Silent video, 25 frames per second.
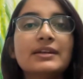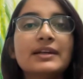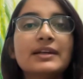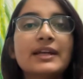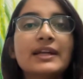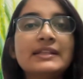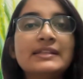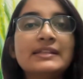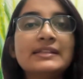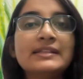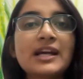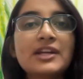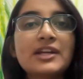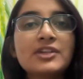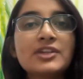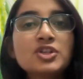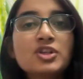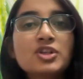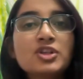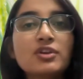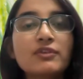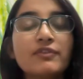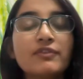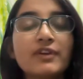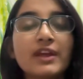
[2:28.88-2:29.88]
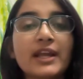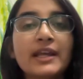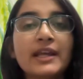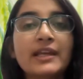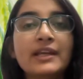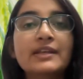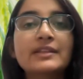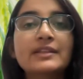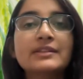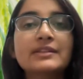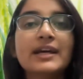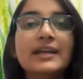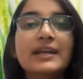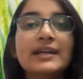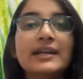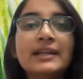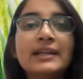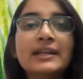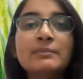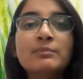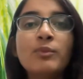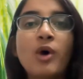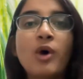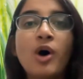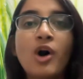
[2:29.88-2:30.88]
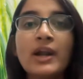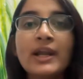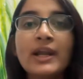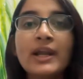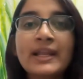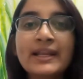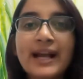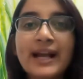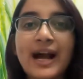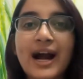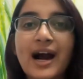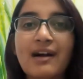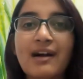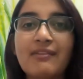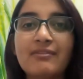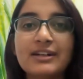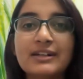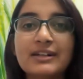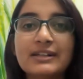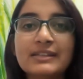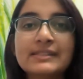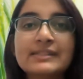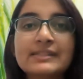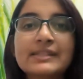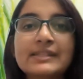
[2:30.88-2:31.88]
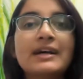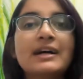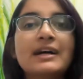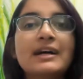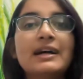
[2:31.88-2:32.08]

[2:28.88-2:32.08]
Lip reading: in such a way that in morning hours,